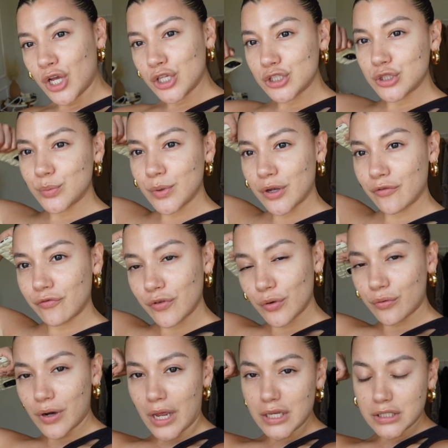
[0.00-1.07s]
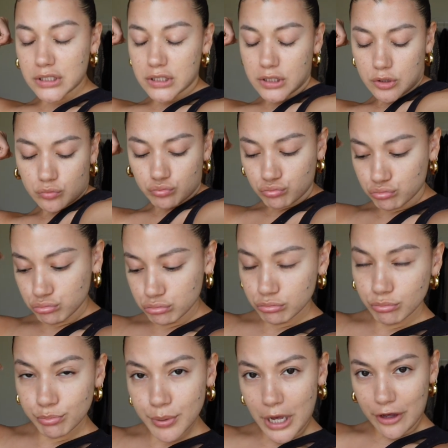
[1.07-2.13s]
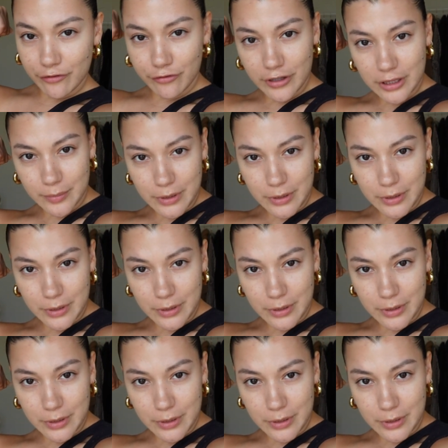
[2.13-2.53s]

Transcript: so we can feel nice and buff at the